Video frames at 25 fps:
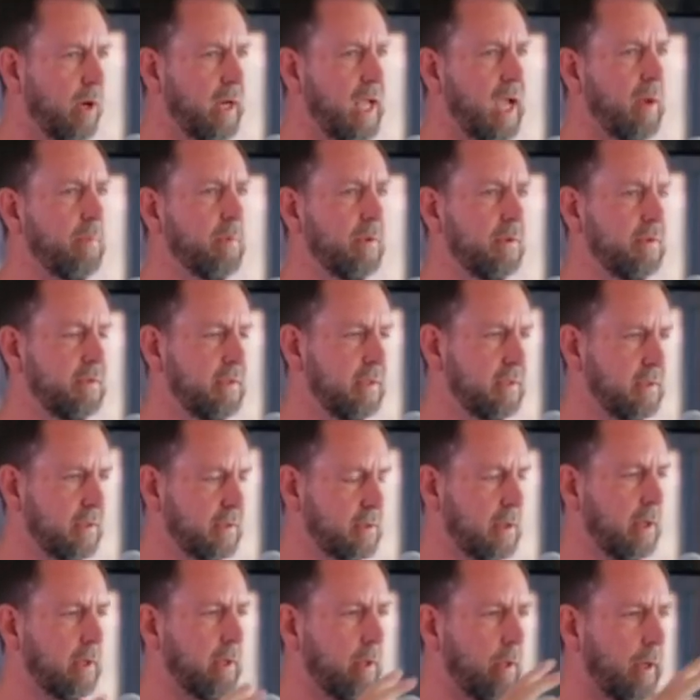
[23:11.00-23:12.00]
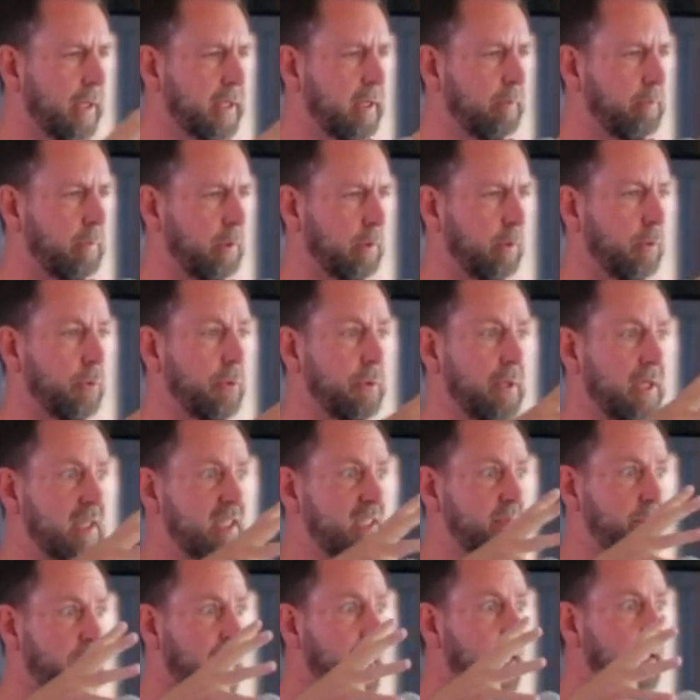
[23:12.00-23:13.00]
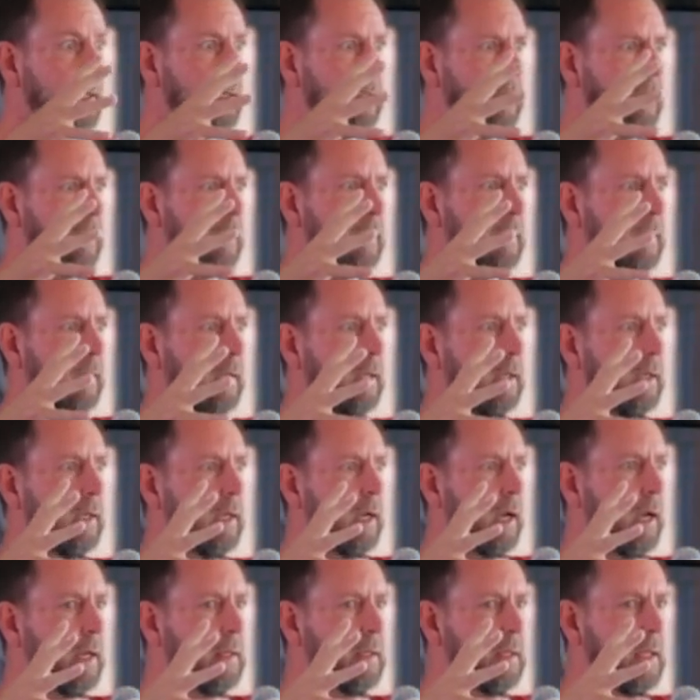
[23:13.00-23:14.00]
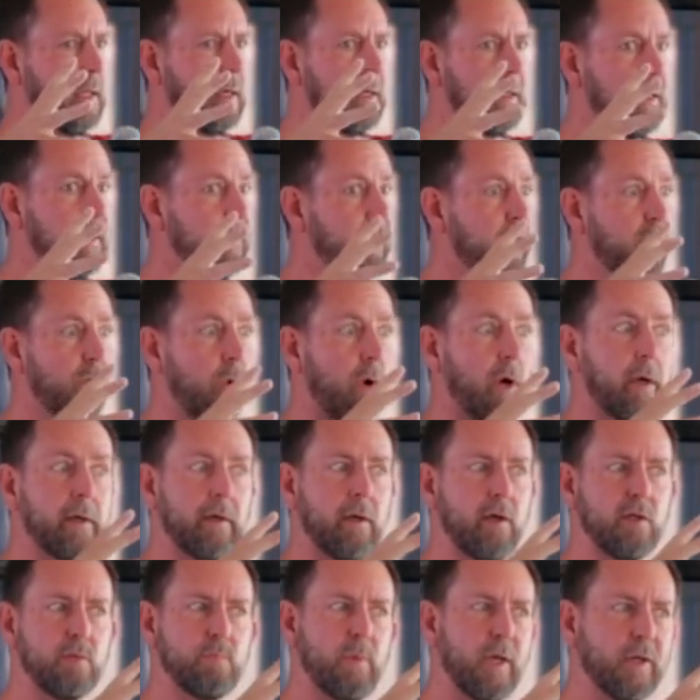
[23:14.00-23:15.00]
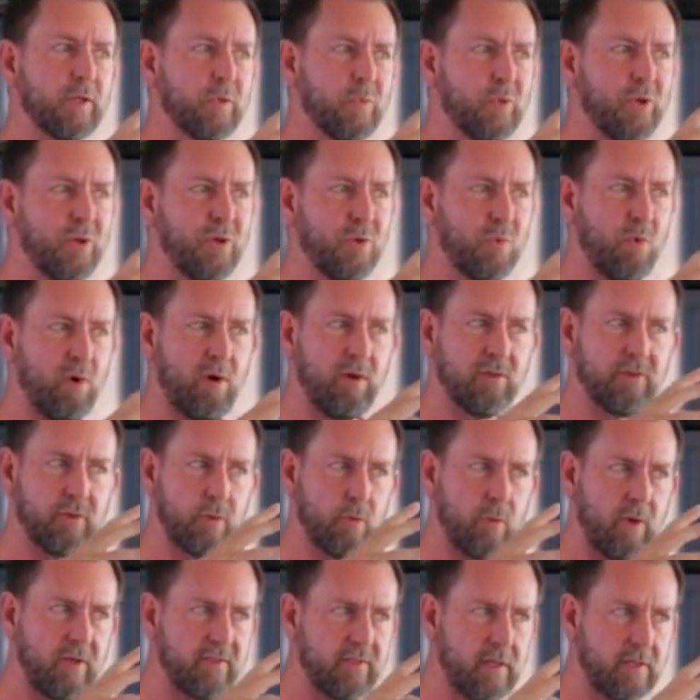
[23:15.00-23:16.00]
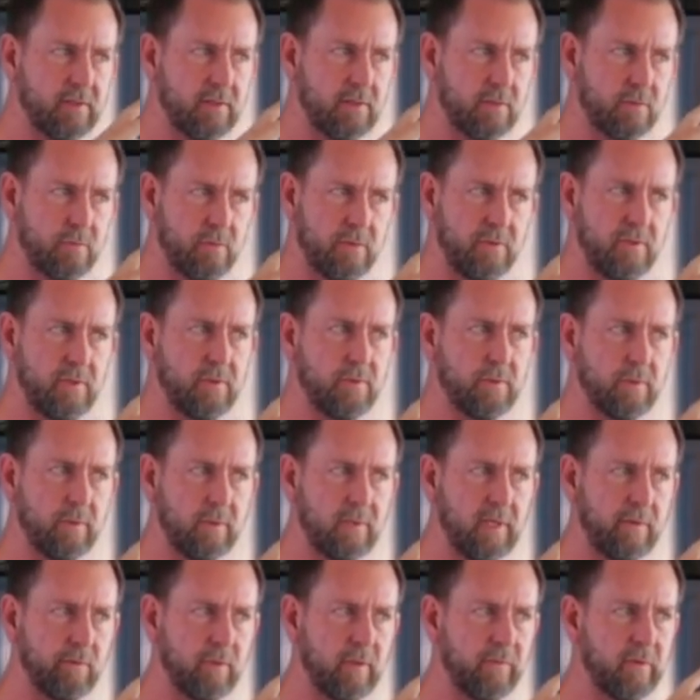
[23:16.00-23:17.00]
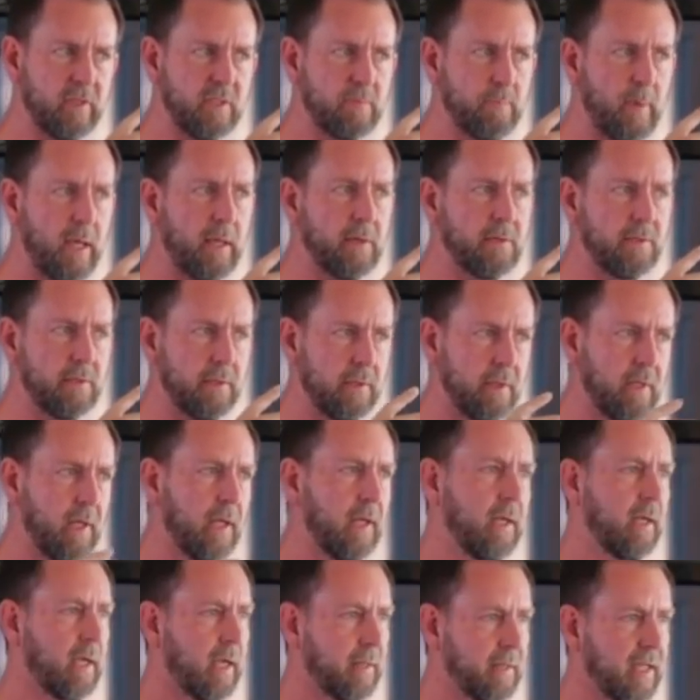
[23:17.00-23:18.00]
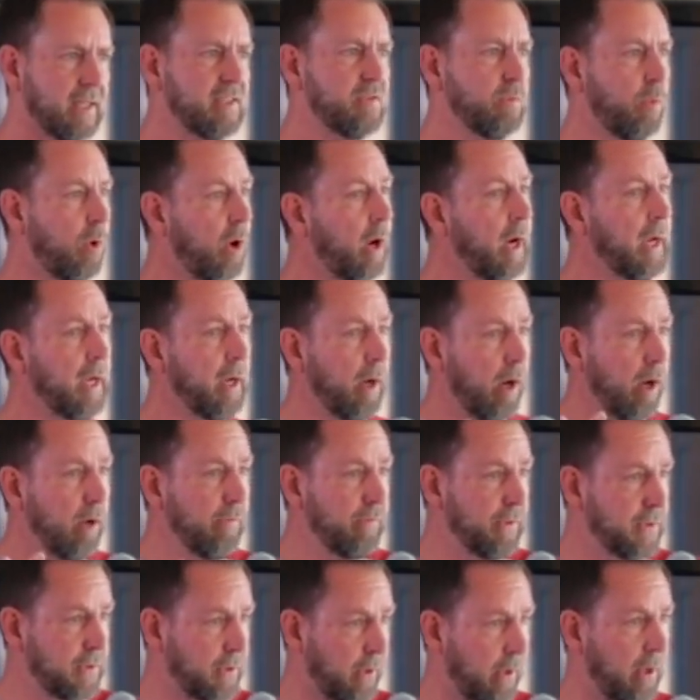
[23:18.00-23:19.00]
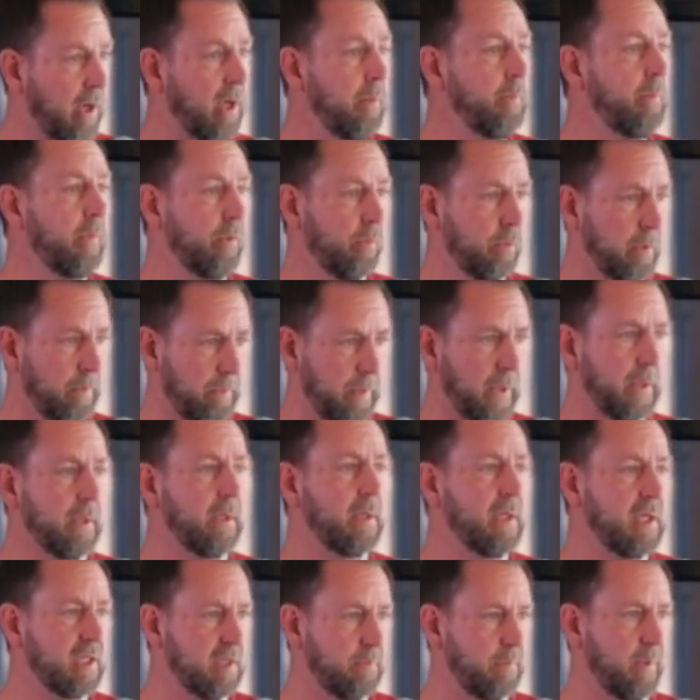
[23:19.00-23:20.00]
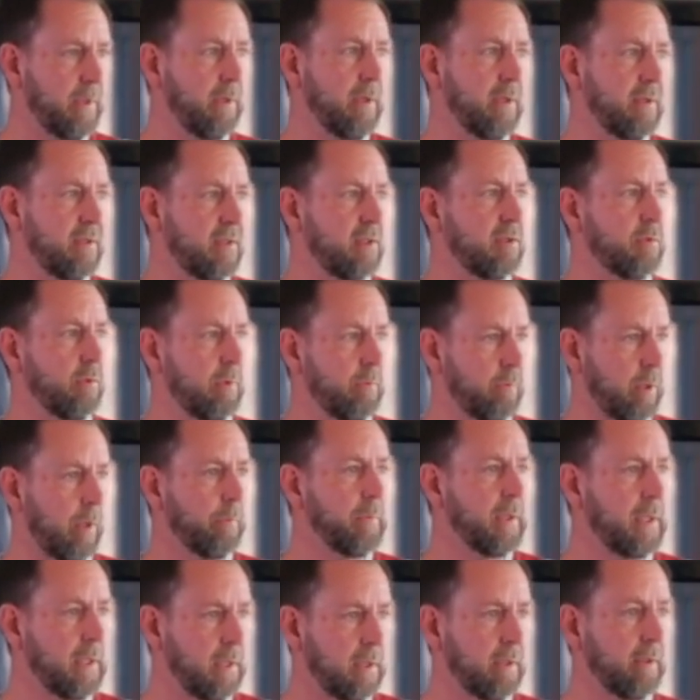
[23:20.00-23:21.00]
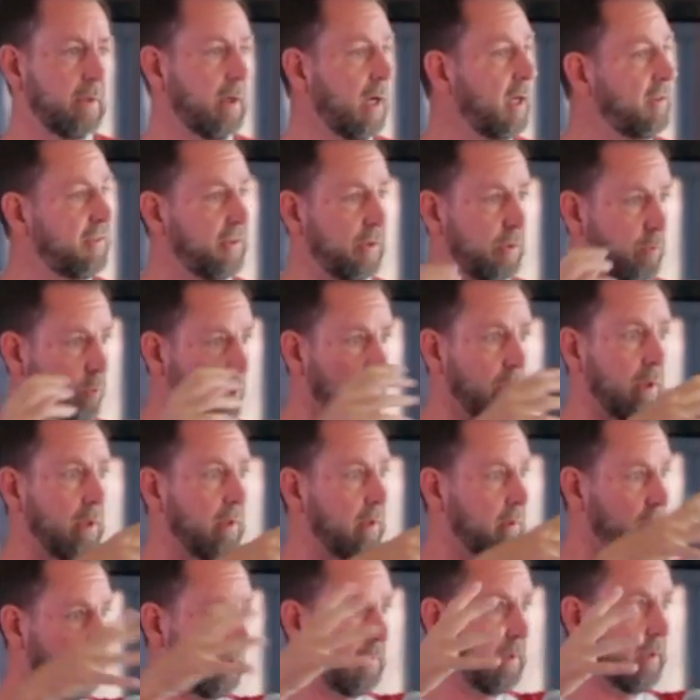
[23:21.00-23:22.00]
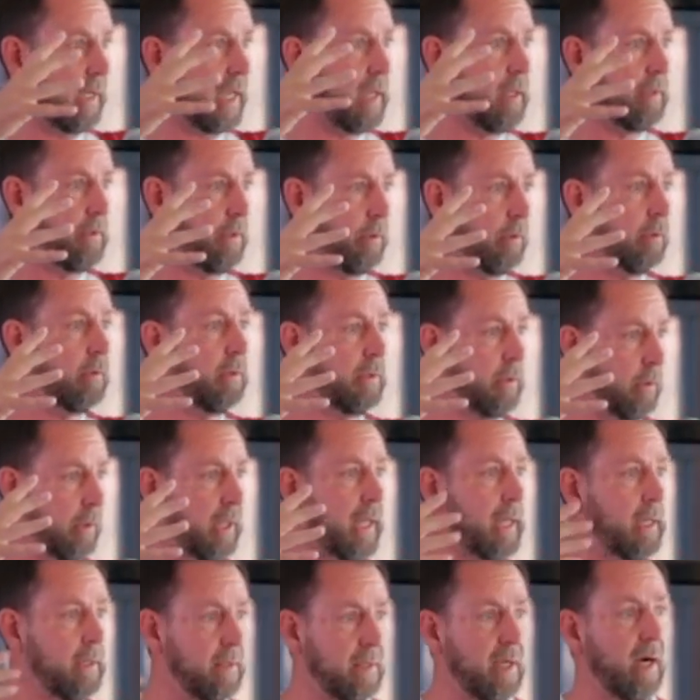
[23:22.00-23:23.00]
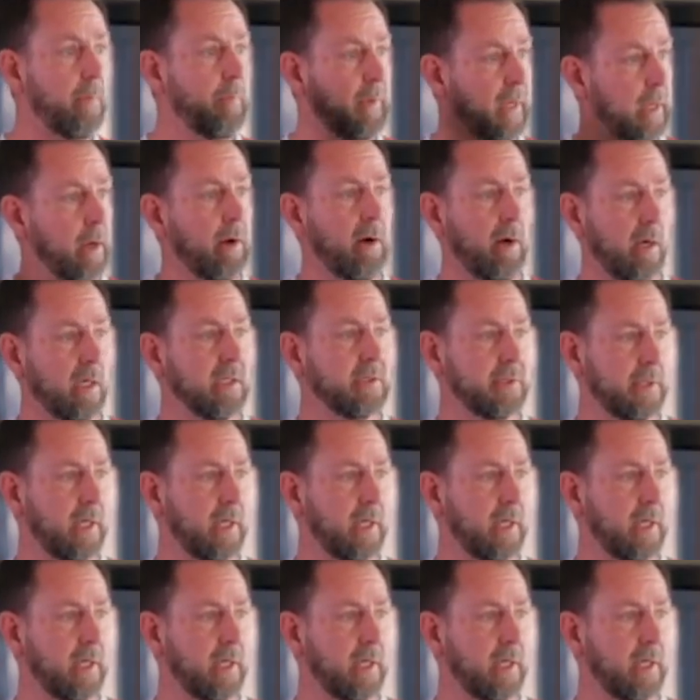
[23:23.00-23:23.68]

what happens is it's kind of like a balloon expanding, and then it never quite goes back to where it was. It always has this residual level of expansion. And that's why over time, repeated experiences with proper integration will, you'll end up at a higher